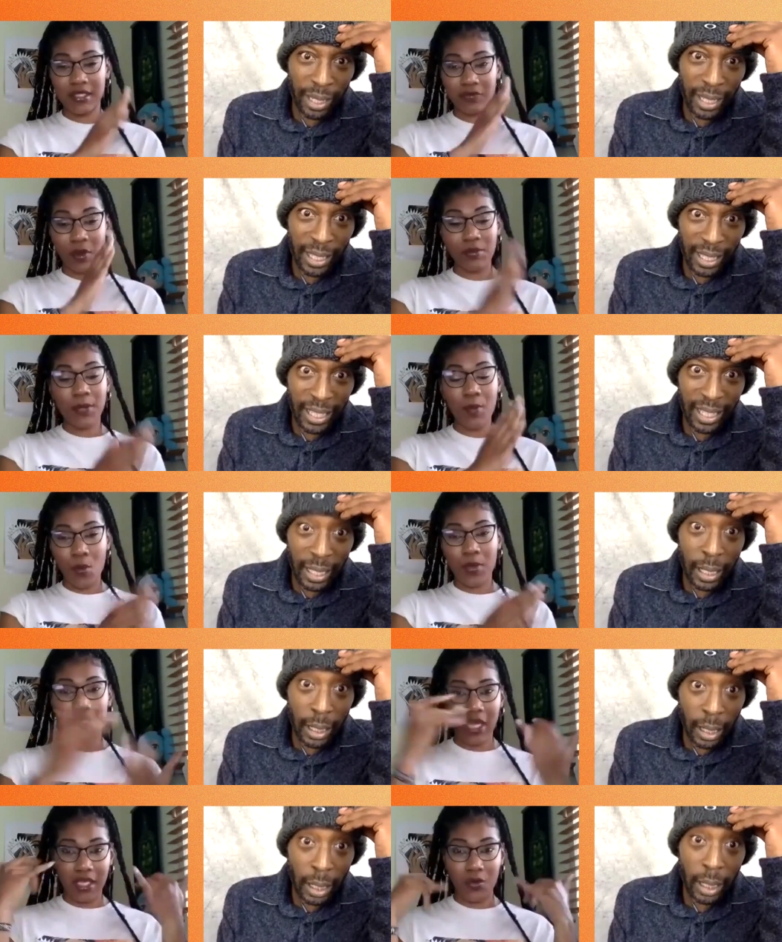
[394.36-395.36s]
Speaker 1: From the
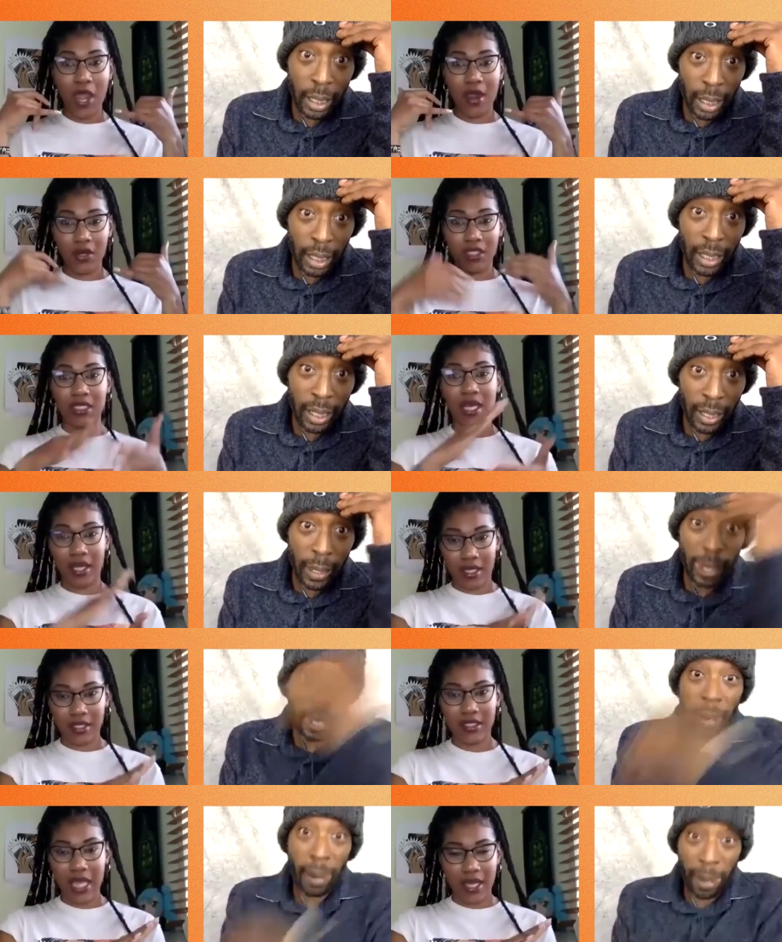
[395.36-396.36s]
moment that you hear, it's
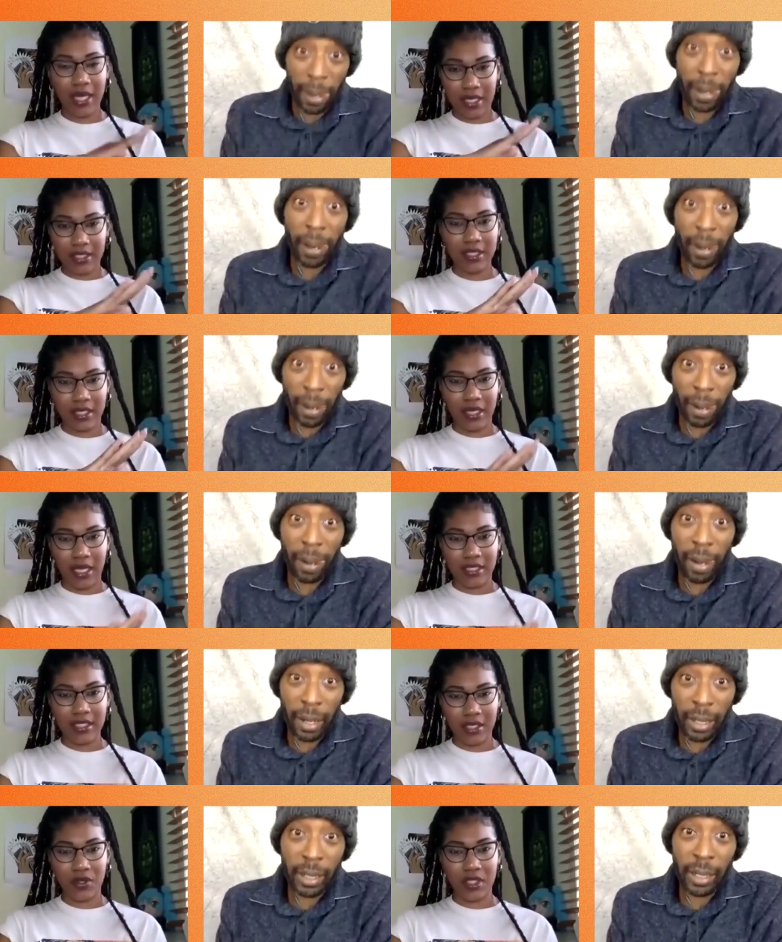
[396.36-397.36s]
like that kicks in
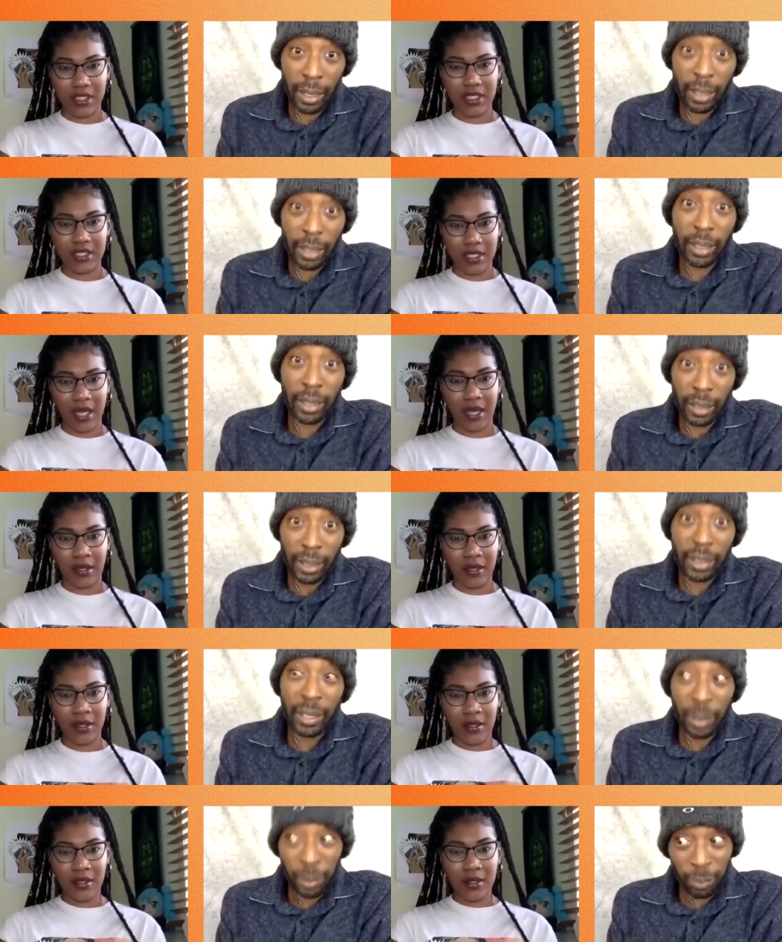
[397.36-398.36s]
that seriousness that
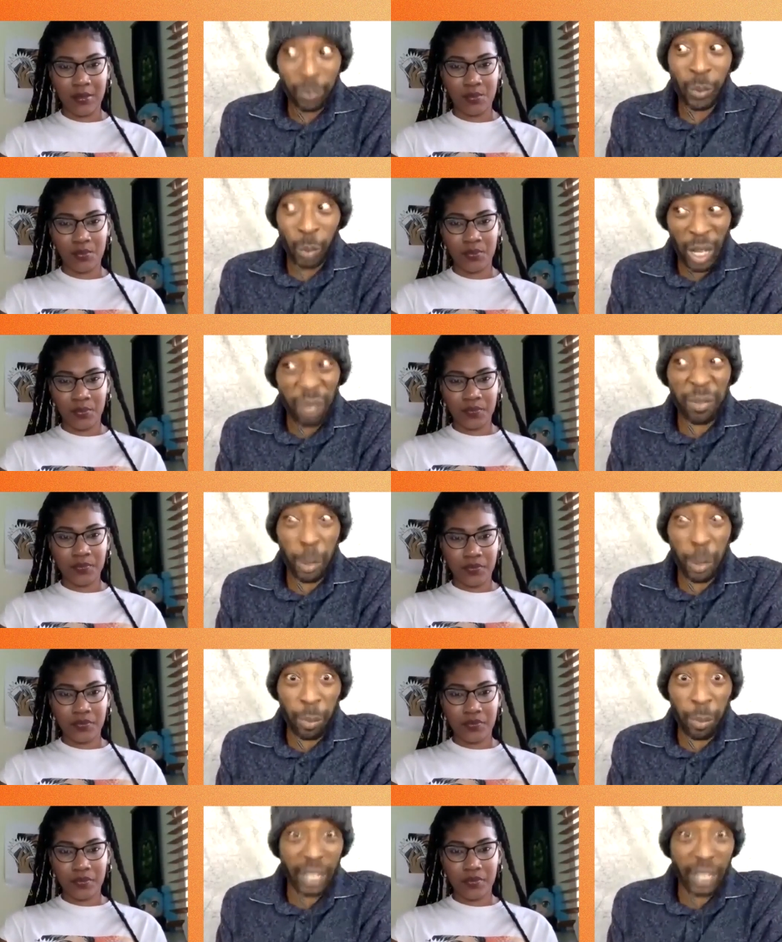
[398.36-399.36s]
Speaker 2: a few
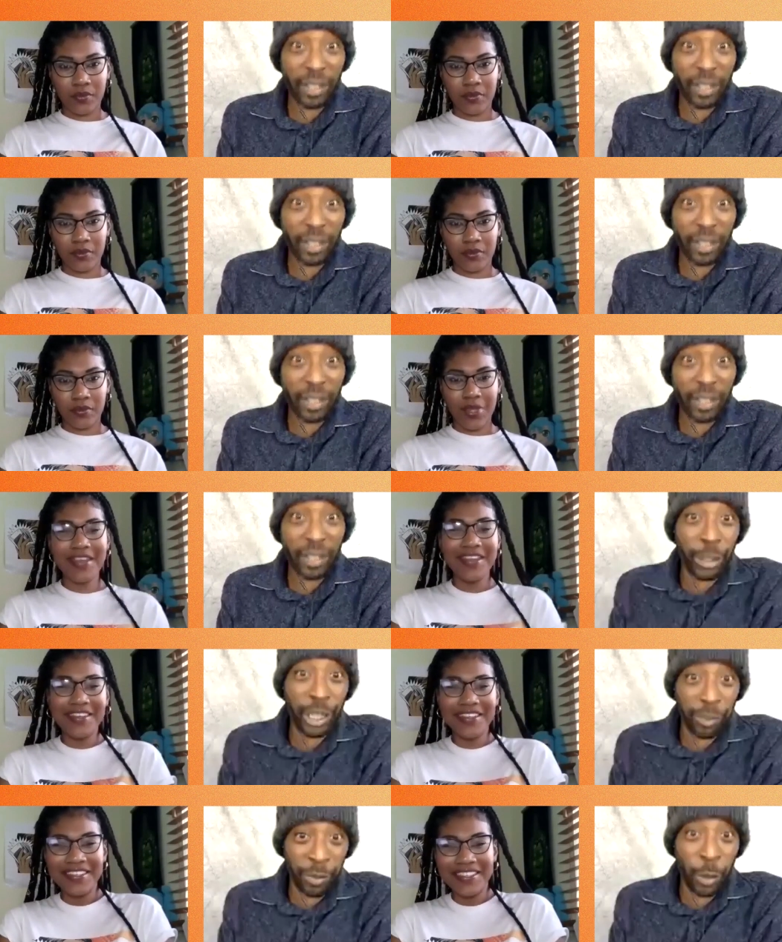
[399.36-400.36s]
minutes, a few minutes. You get
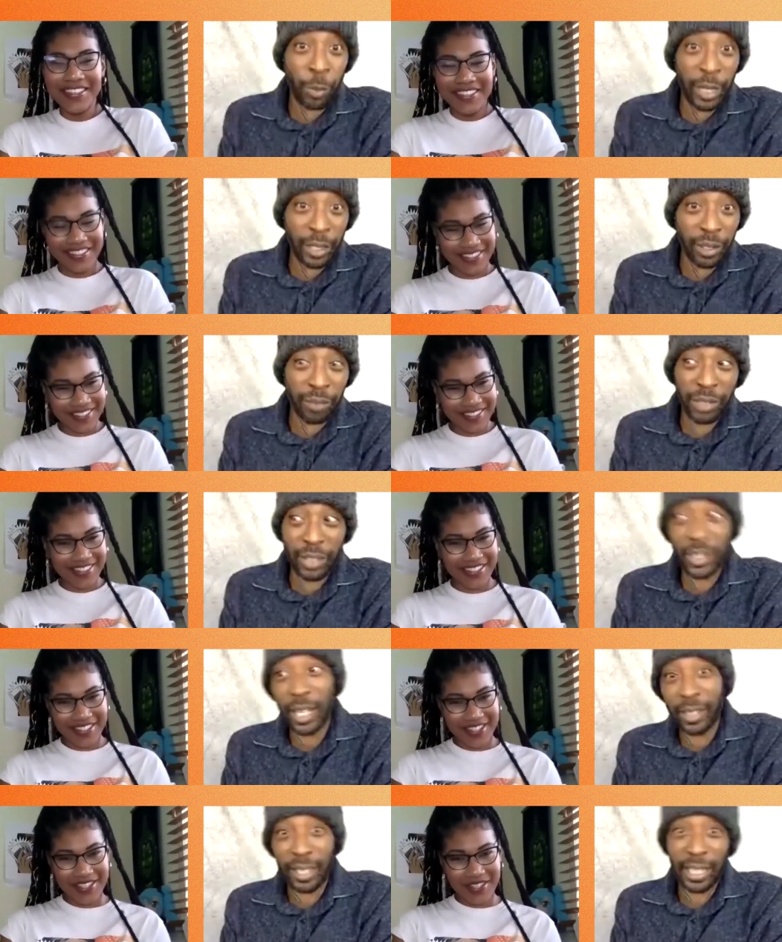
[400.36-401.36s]
a few minutes of
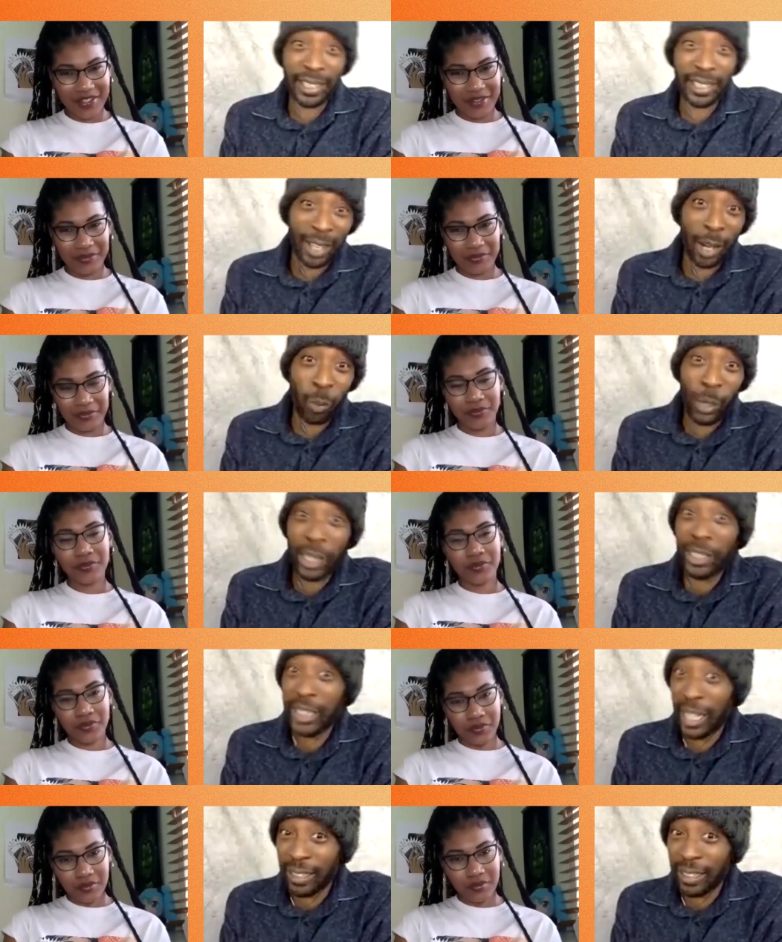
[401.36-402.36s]
discussing like well
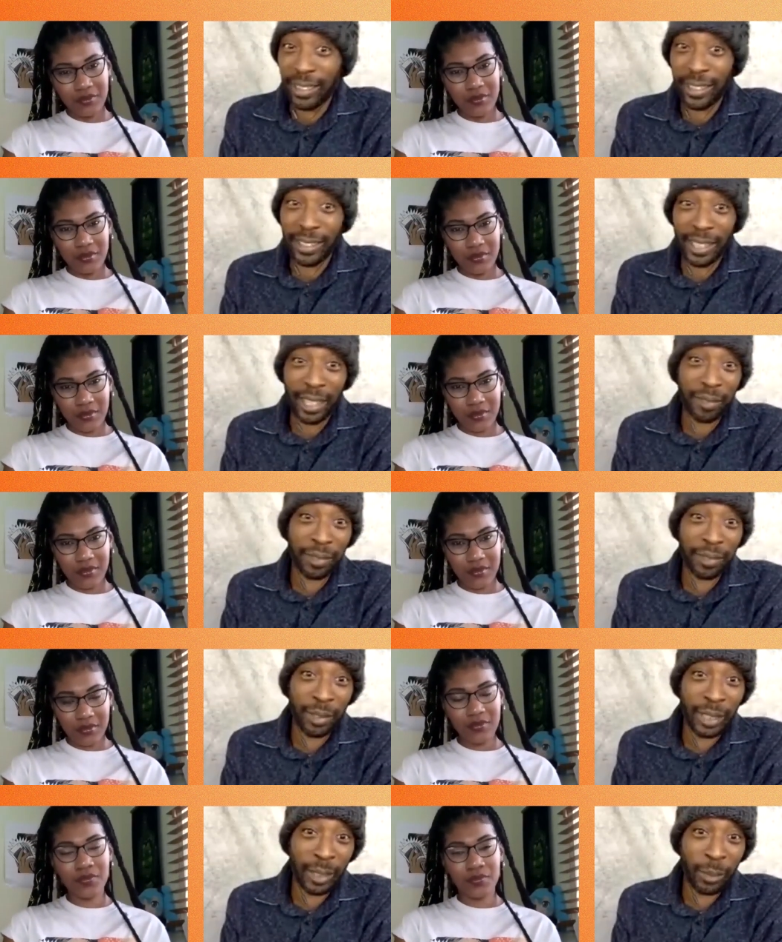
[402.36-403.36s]
done's and stuff
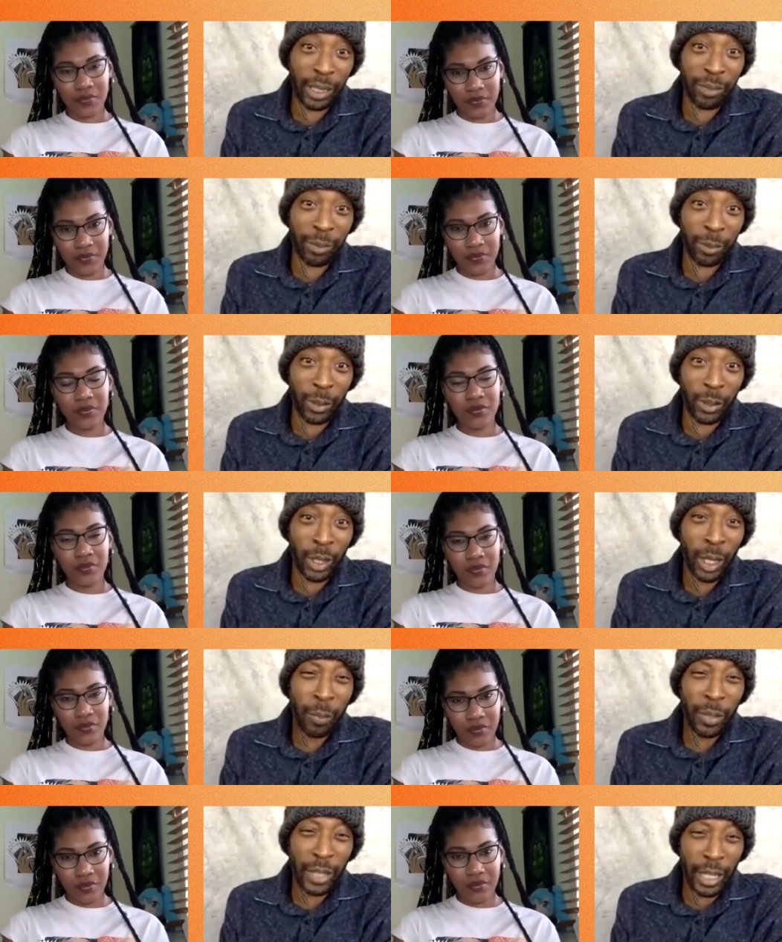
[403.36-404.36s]
and, and yeah. whatever else.
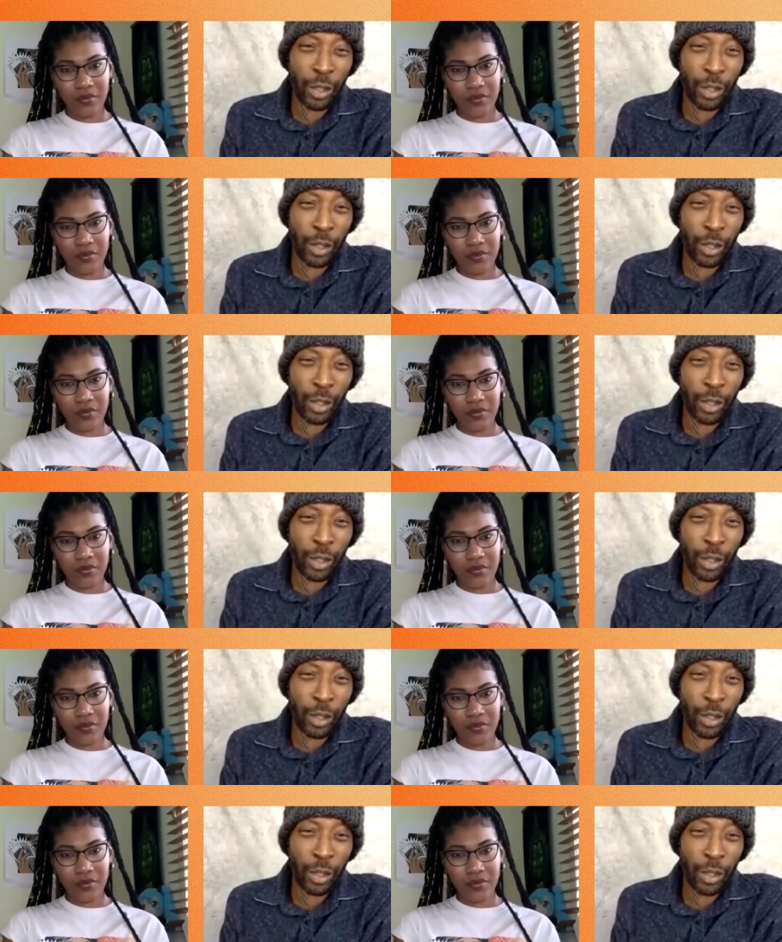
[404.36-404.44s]
But then